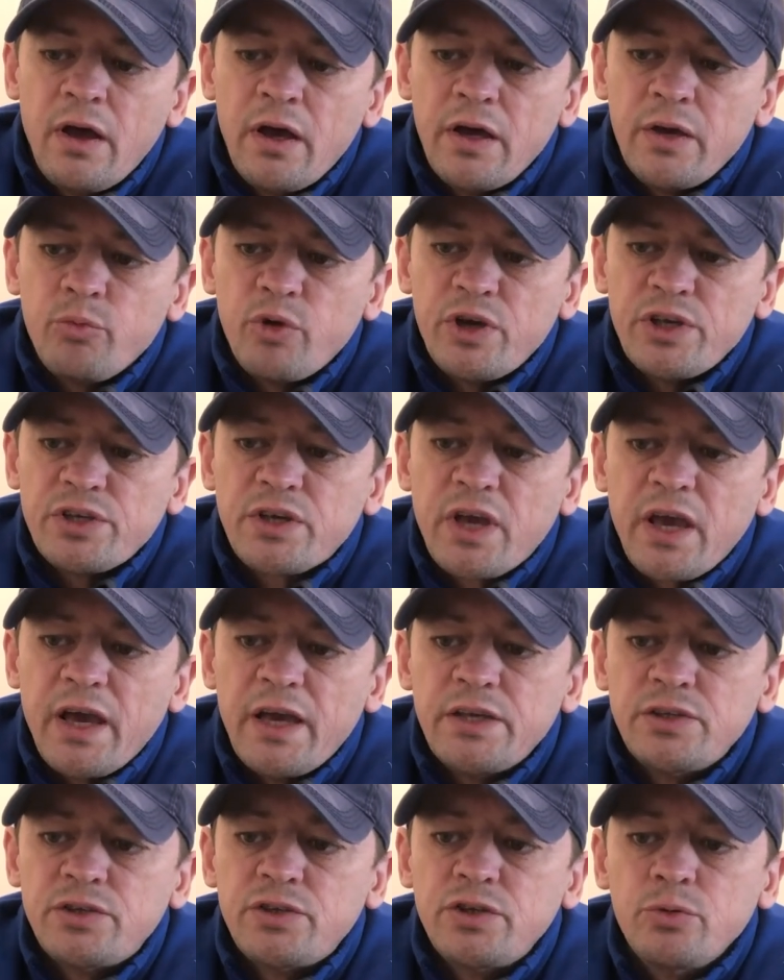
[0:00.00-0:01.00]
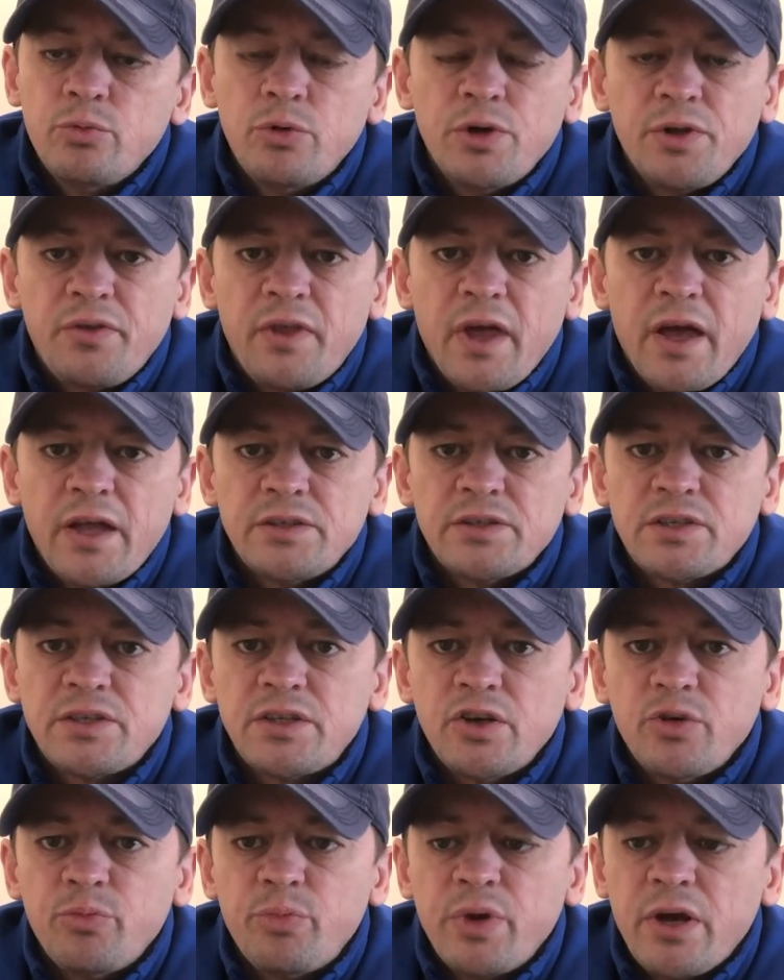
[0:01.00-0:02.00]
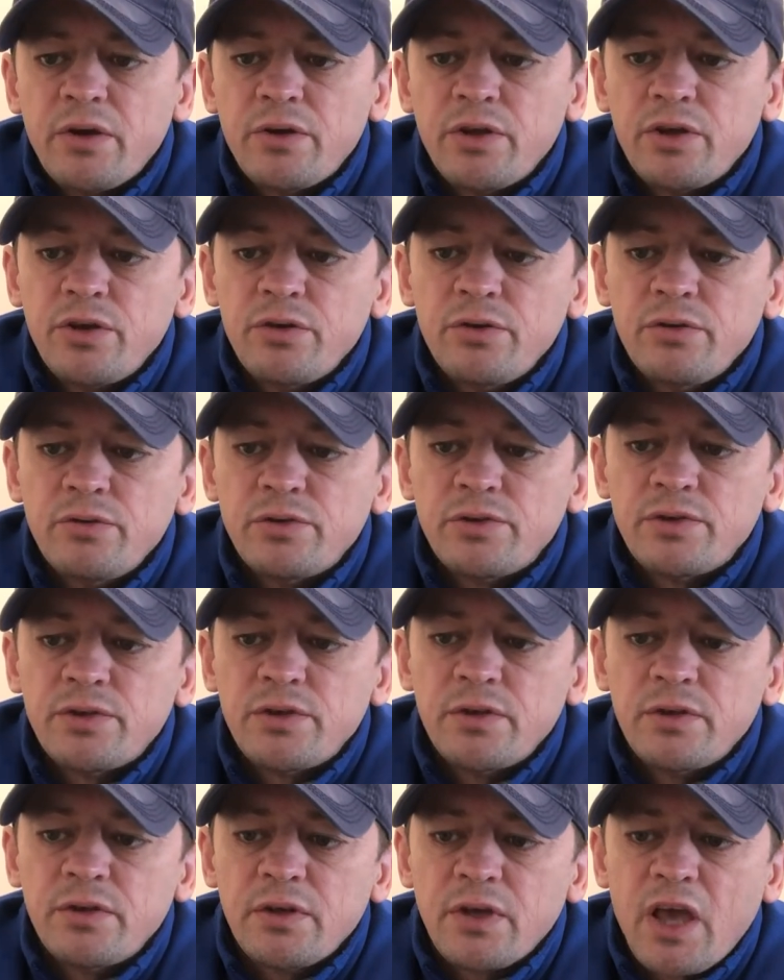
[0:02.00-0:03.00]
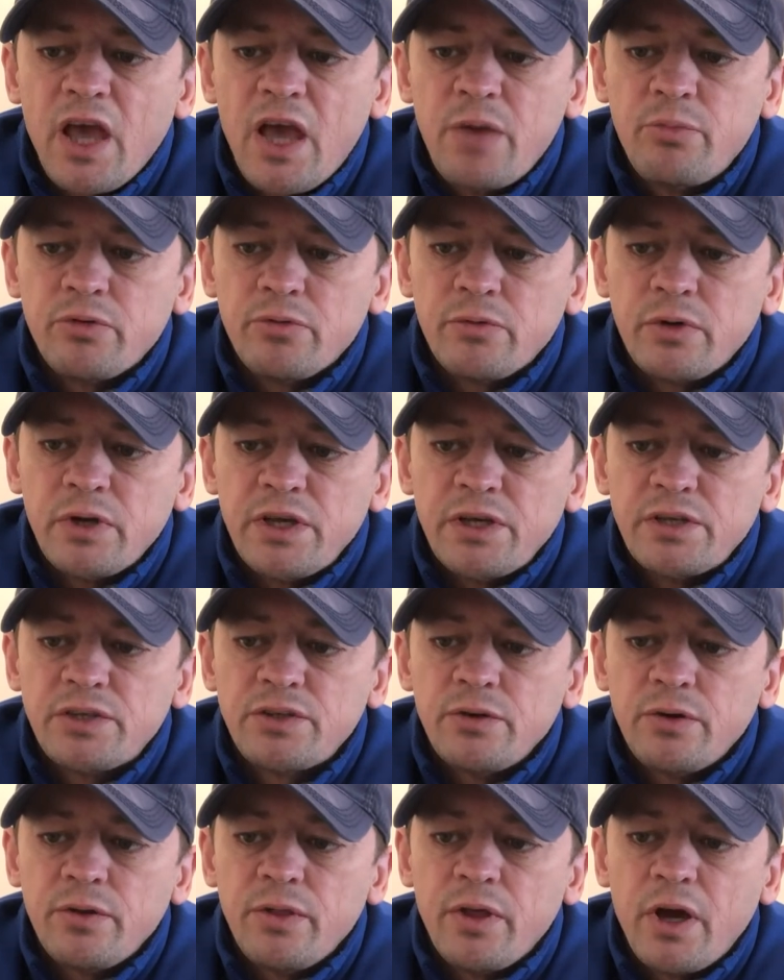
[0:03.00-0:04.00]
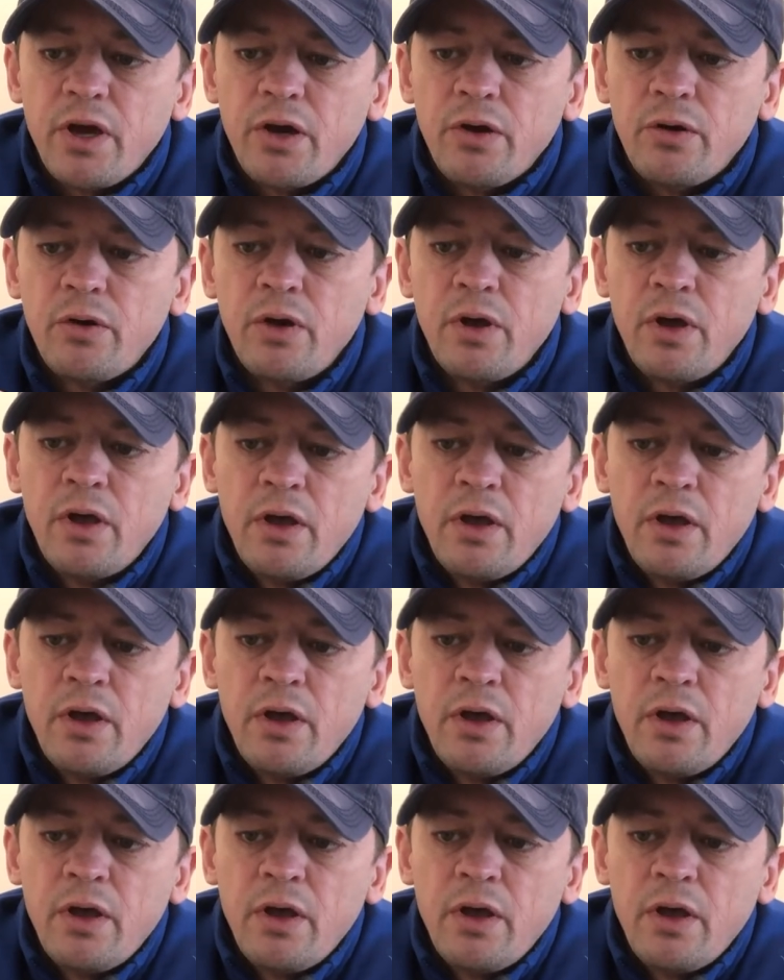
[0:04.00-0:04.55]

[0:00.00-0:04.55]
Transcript: in which case you would then still be able to use the cable release, although